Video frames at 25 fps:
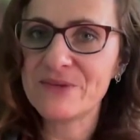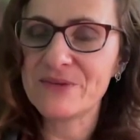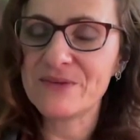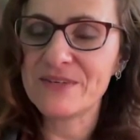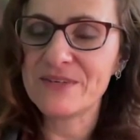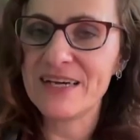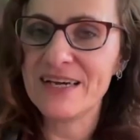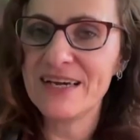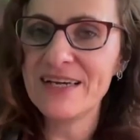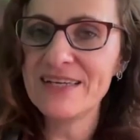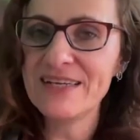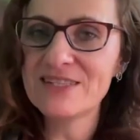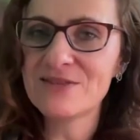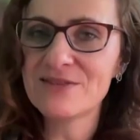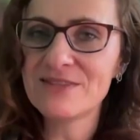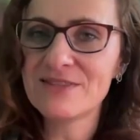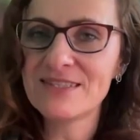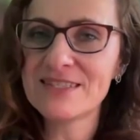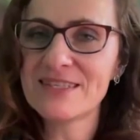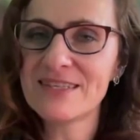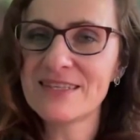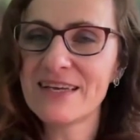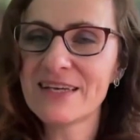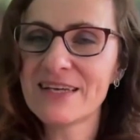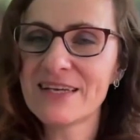Okay, so
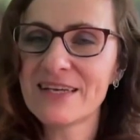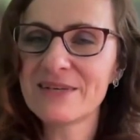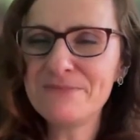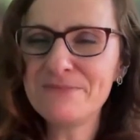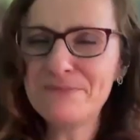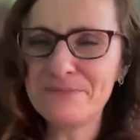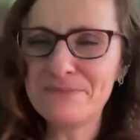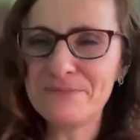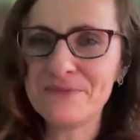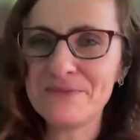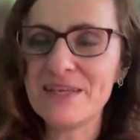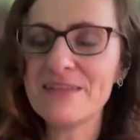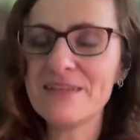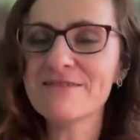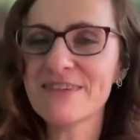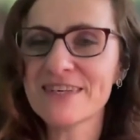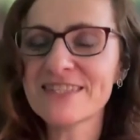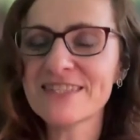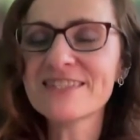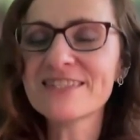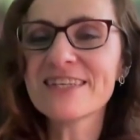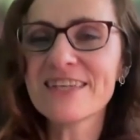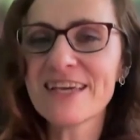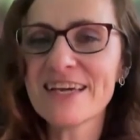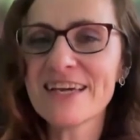this is like
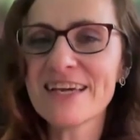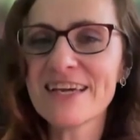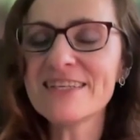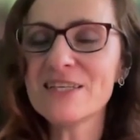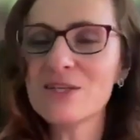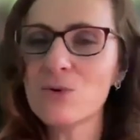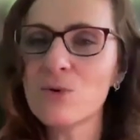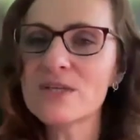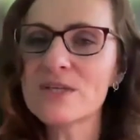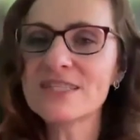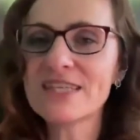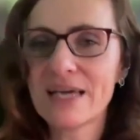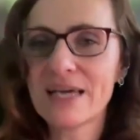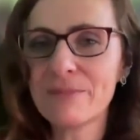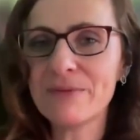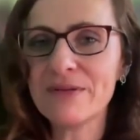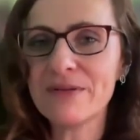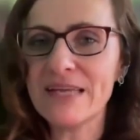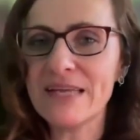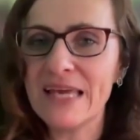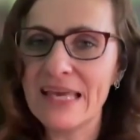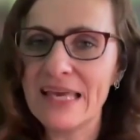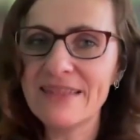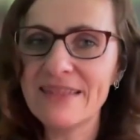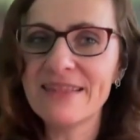investigating what's
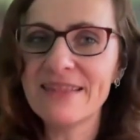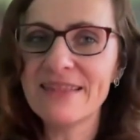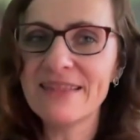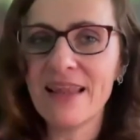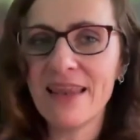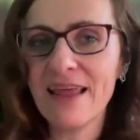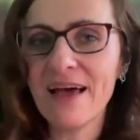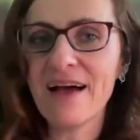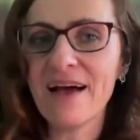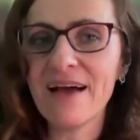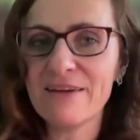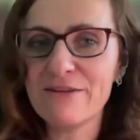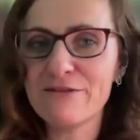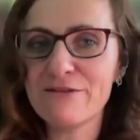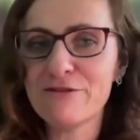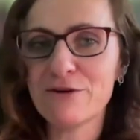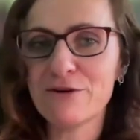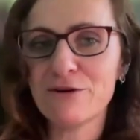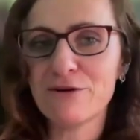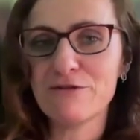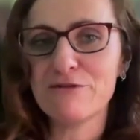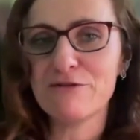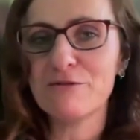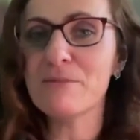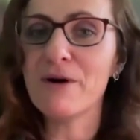happening in the life
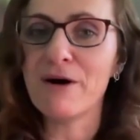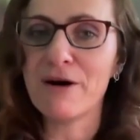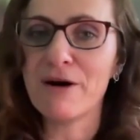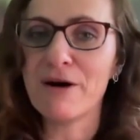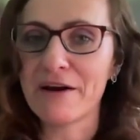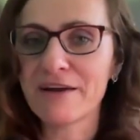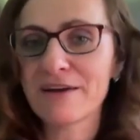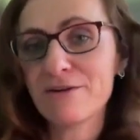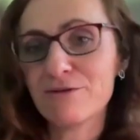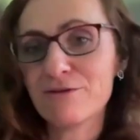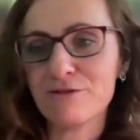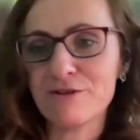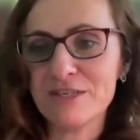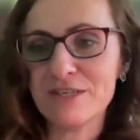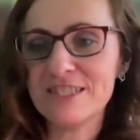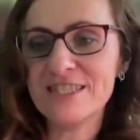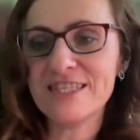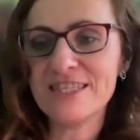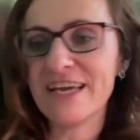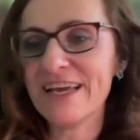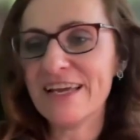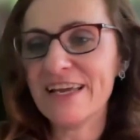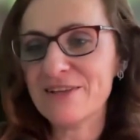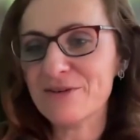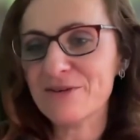of Mark or
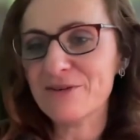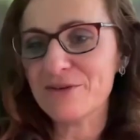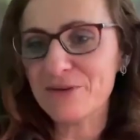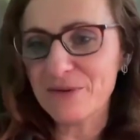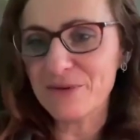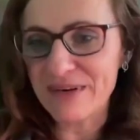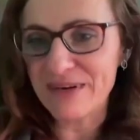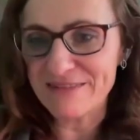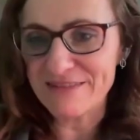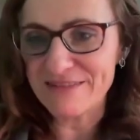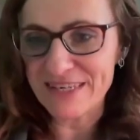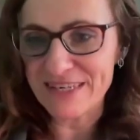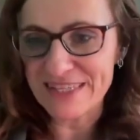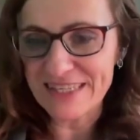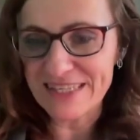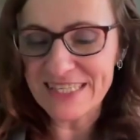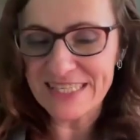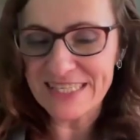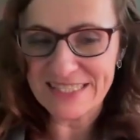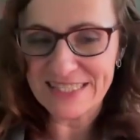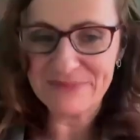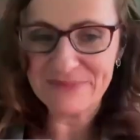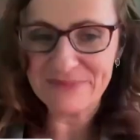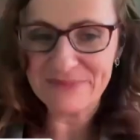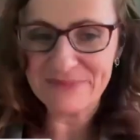Jane or whoever it
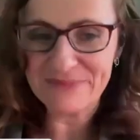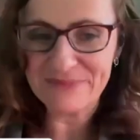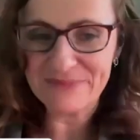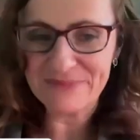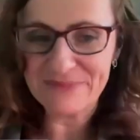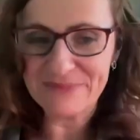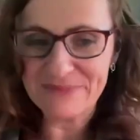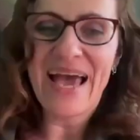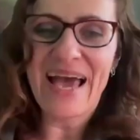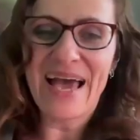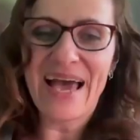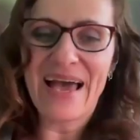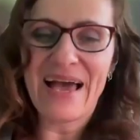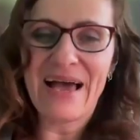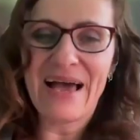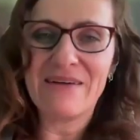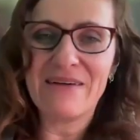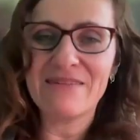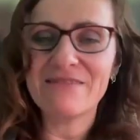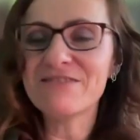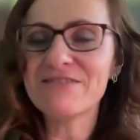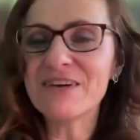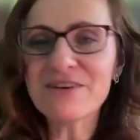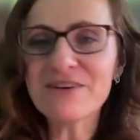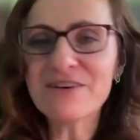is.
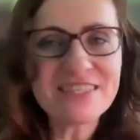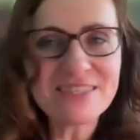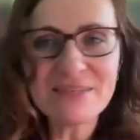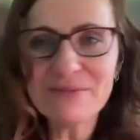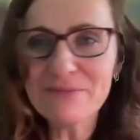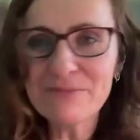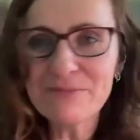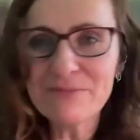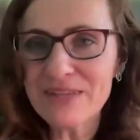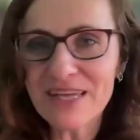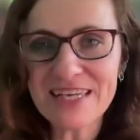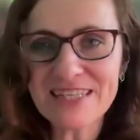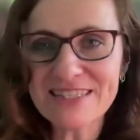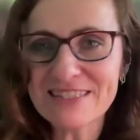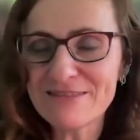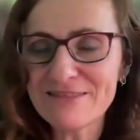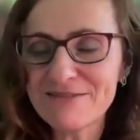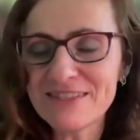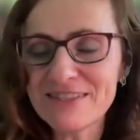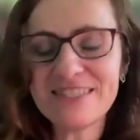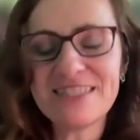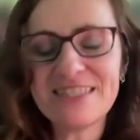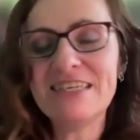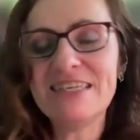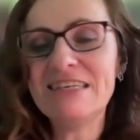Very simple
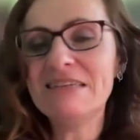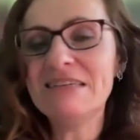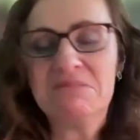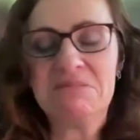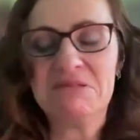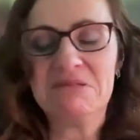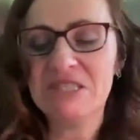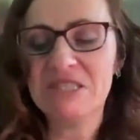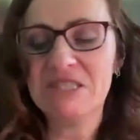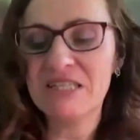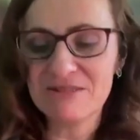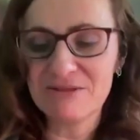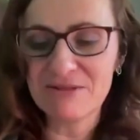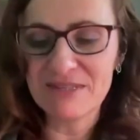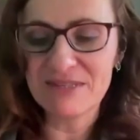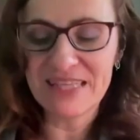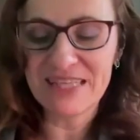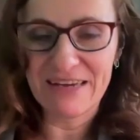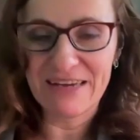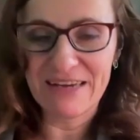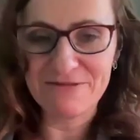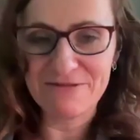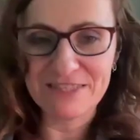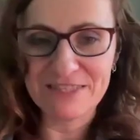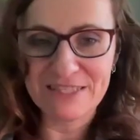activity, children will
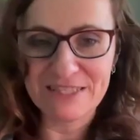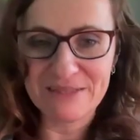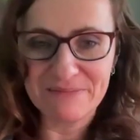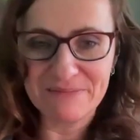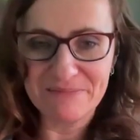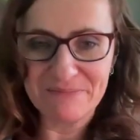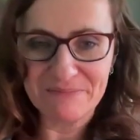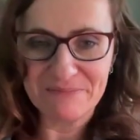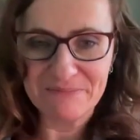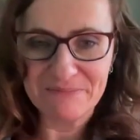have fun.